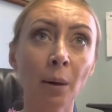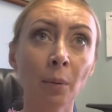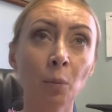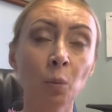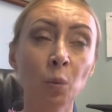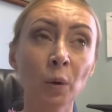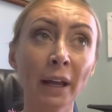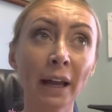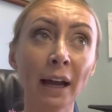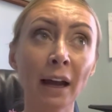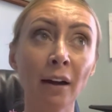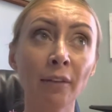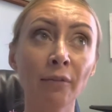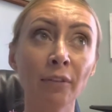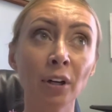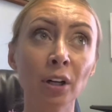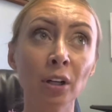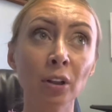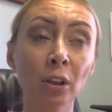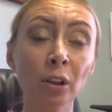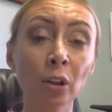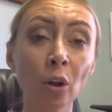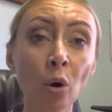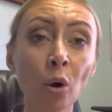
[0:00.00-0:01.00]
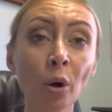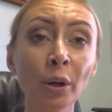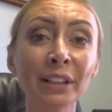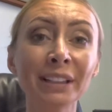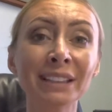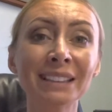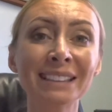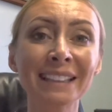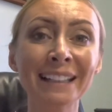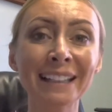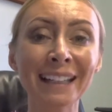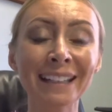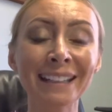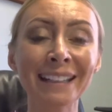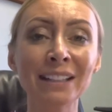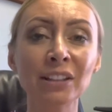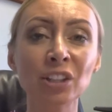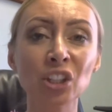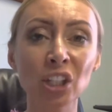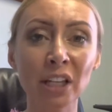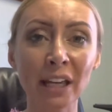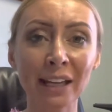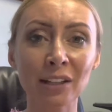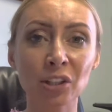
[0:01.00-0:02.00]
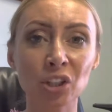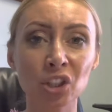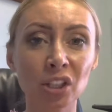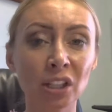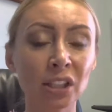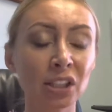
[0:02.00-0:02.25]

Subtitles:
we have a law is getting changed.